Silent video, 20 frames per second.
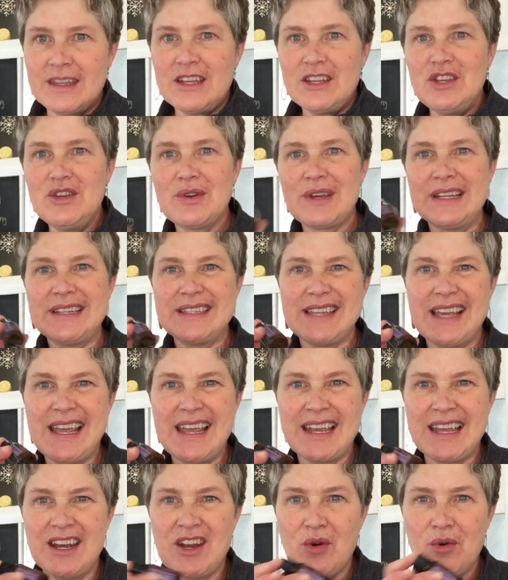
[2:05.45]
You can
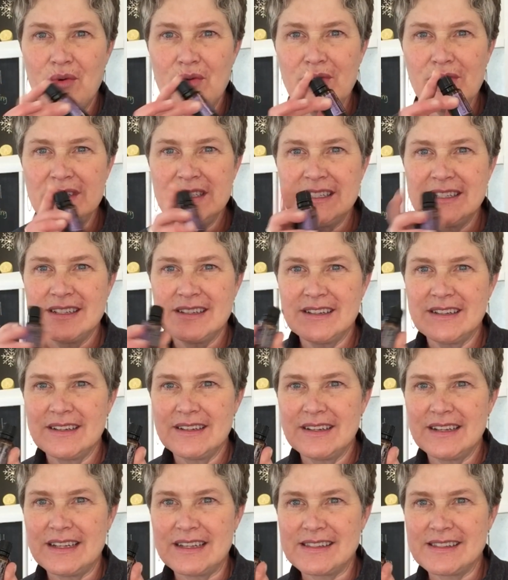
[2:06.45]
take an old
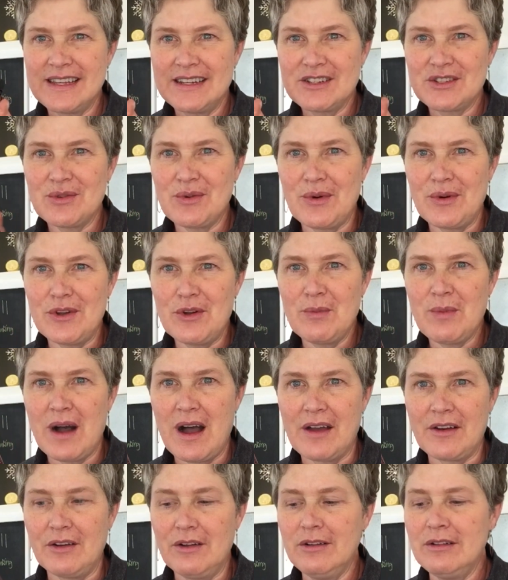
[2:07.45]
essential oil
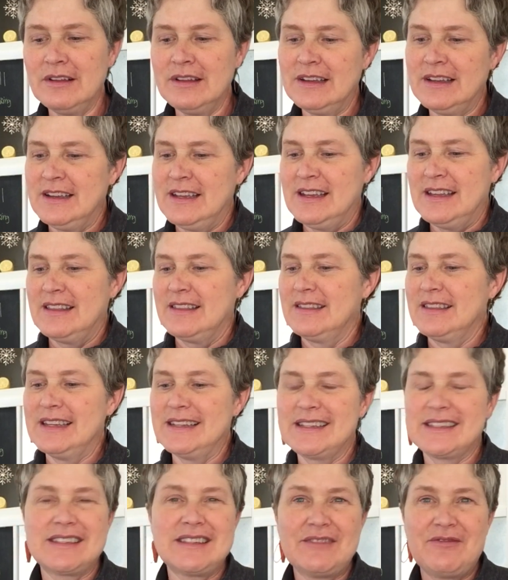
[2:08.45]
bottle
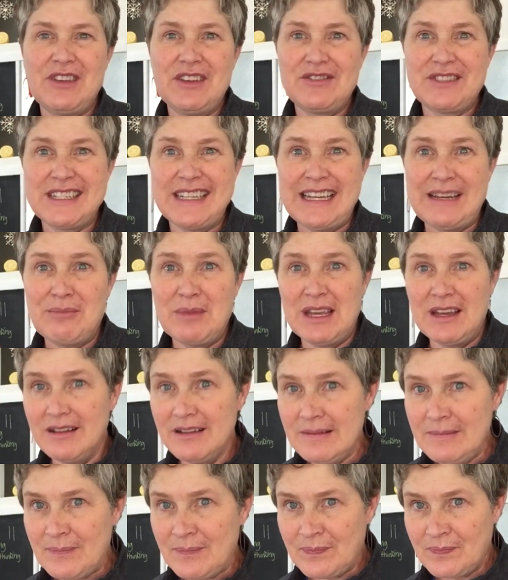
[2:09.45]
that's 15
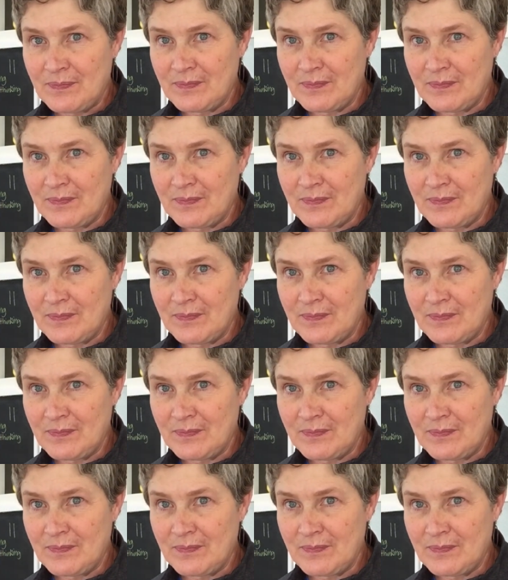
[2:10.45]
ml